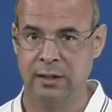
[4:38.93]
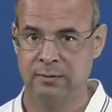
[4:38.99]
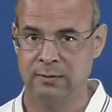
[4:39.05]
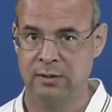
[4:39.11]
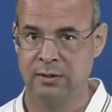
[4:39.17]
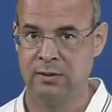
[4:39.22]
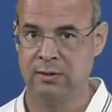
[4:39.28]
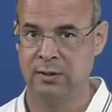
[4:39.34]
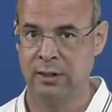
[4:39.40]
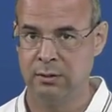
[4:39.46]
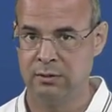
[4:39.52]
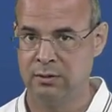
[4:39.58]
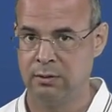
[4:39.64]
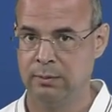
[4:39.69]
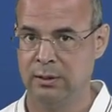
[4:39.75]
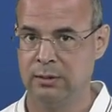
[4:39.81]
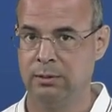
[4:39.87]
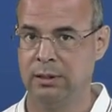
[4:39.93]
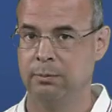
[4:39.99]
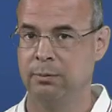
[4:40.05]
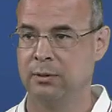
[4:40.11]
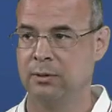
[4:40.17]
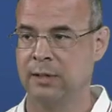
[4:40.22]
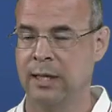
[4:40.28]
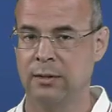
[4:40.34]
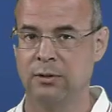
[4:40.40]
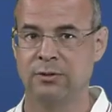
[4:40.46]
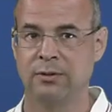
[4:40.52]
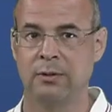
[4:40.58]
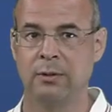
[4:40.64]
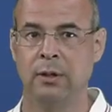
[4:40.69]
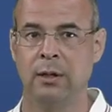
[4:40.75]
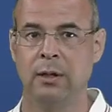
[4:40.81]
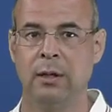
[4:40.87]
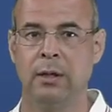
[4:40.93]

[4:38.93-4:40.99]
the distinction between potential